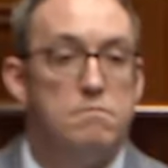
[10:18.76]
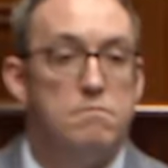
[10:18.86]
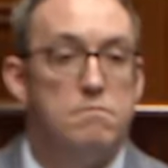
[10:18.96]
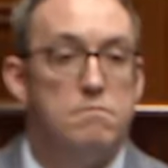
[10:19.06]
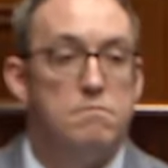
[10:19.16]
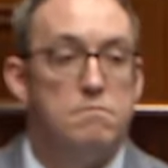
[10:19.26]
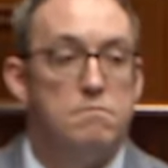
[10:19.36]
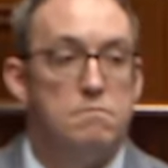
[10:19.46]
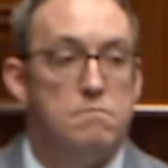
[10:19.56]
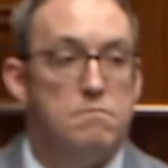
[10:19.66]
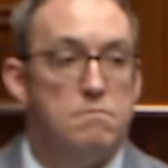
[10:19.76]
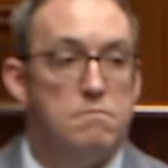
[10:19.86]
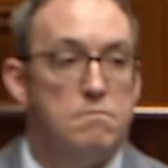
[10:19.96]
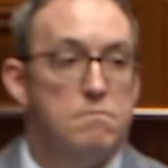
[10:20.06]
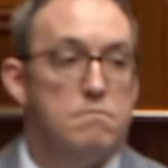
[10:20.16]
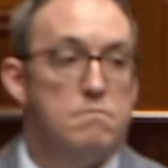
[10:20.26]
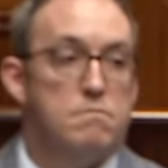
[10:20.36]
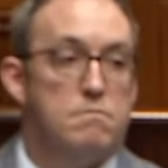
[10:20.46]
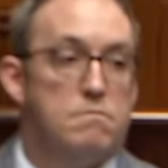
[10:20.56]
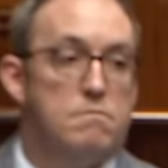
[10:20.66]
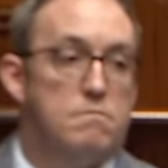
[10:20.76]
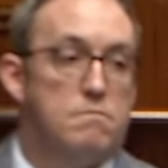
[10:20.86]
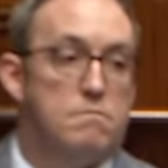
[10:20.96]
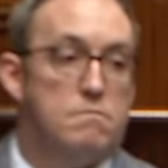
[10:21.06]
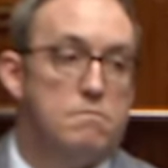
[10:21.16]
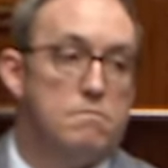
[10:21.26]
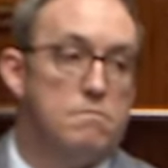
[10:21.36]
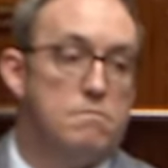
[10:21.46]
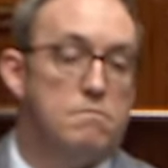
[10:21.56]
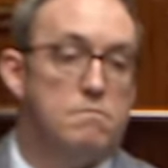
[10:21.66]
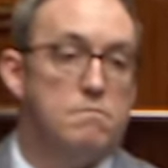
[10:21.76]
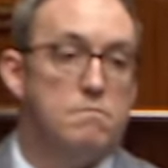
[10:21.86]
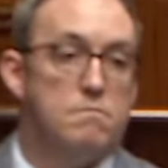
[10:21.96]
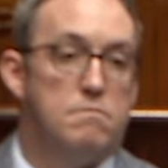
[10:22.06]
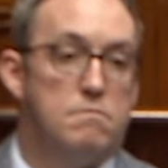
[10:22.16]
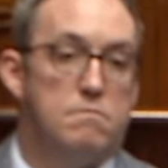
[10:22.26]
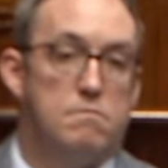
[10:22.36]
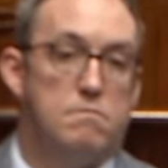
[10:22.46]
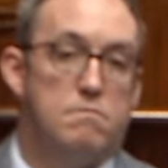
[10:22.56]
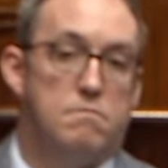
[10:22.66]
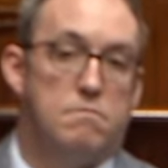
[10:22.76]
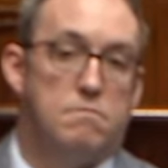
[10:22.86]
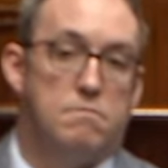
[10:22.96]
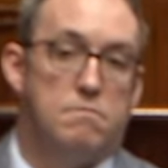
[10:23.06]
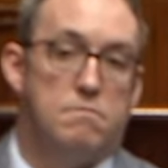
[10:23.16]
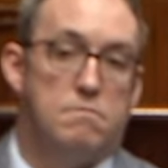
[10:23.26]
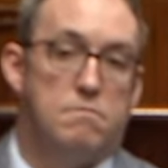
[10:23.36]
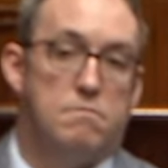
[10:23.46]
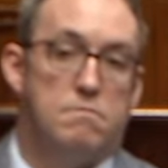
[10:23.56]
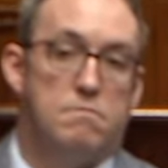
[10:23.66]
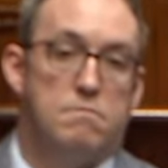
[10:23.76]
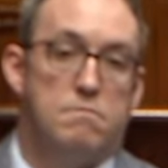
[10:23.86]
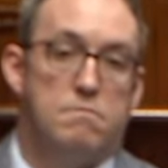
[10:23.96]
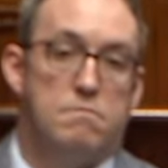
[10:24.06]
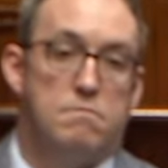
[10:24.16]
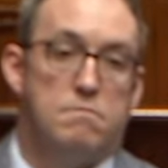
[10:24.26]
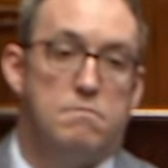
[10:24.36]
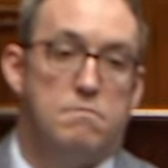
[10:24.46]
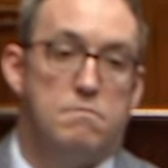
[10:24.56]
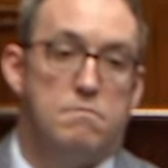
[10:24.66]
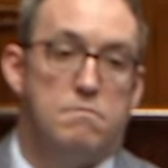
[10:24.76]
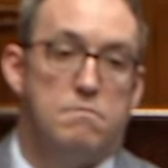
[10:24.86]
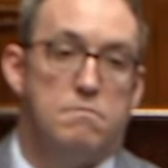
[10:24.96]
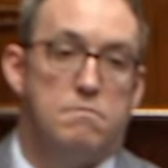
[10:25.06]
[no speech]